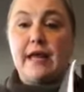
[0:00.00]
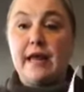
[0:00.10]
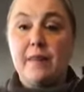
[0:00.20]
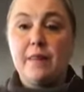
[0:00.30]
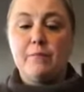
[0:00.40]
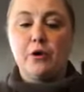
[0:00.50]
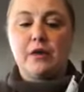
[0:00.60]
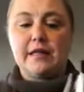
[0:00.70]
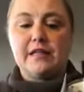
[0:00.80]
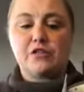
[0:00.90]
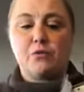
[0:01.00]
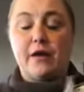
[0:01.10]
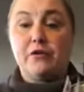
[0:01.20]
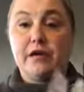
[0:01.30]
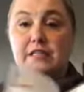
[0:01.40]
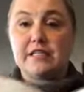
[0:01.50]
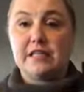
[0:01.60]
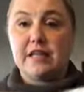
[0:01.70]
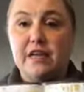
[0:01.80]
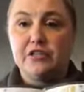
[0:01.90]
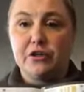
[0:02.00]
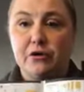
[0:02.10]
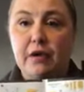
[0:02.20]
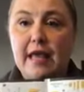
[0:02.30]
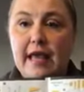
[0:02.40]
in the booklets, what you can see they do